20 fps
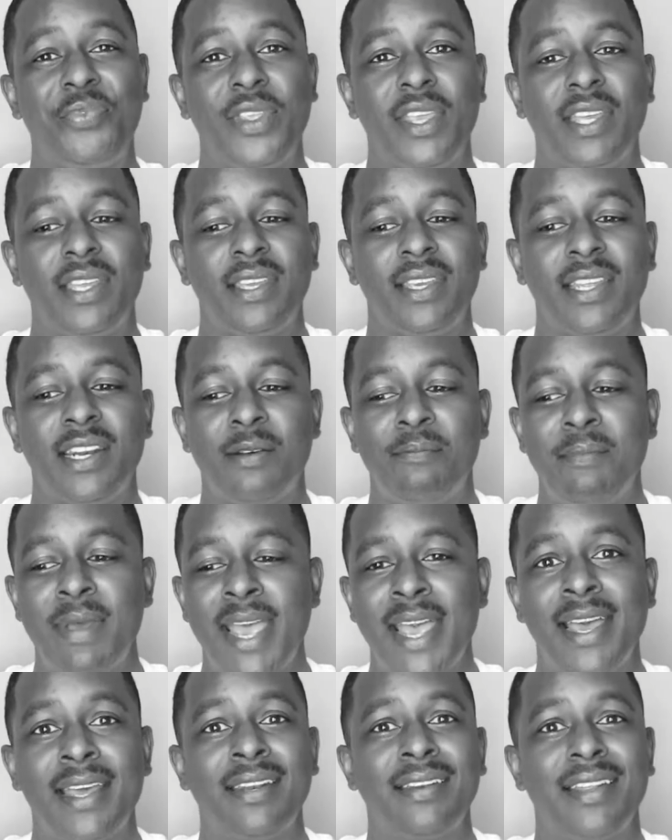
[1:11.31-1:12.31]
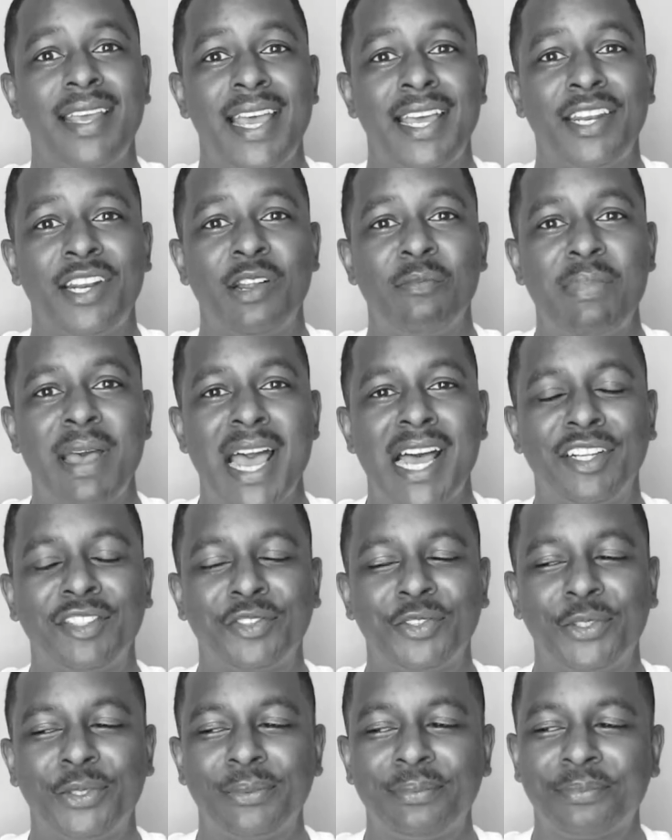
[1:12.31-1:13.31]
in a man and in a
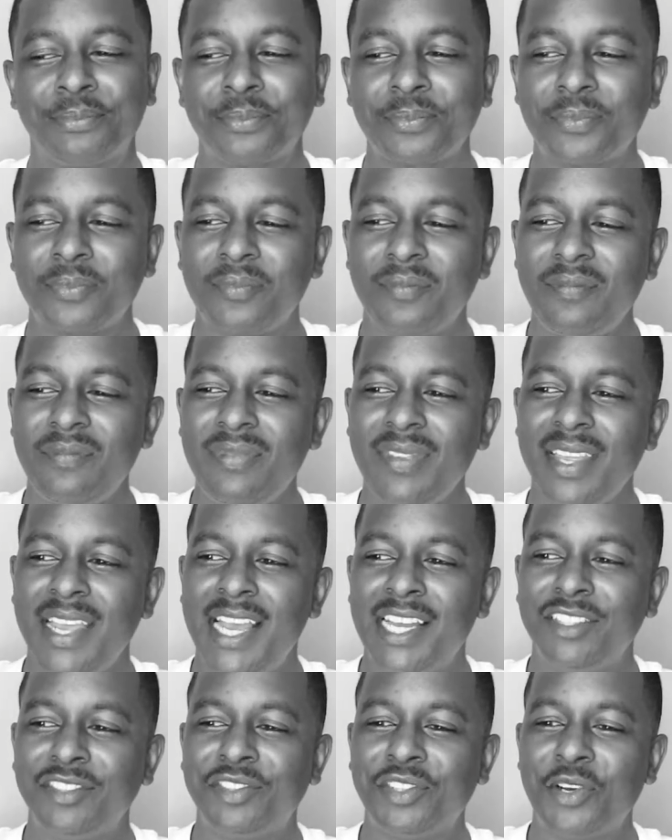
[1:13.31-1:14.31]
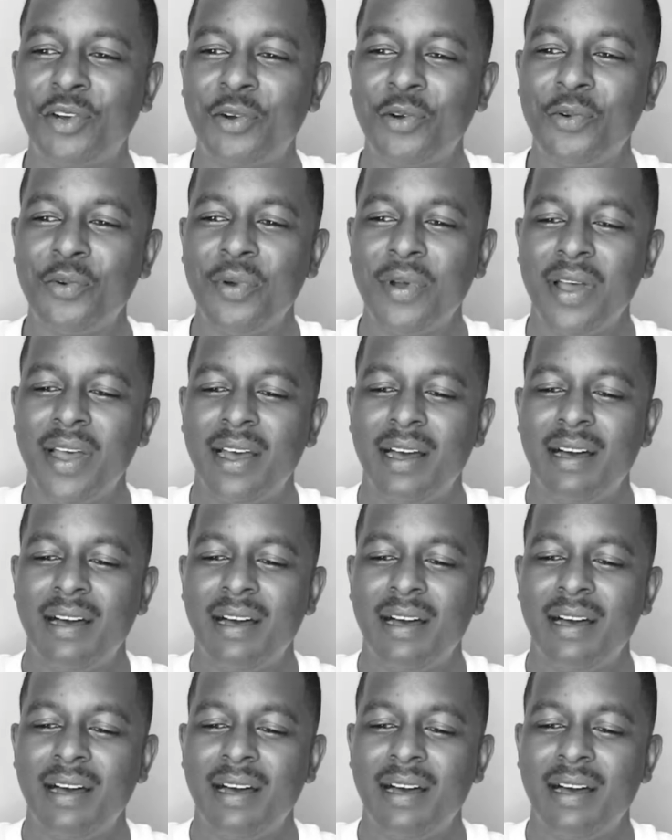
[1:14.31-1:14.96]
pastor. And so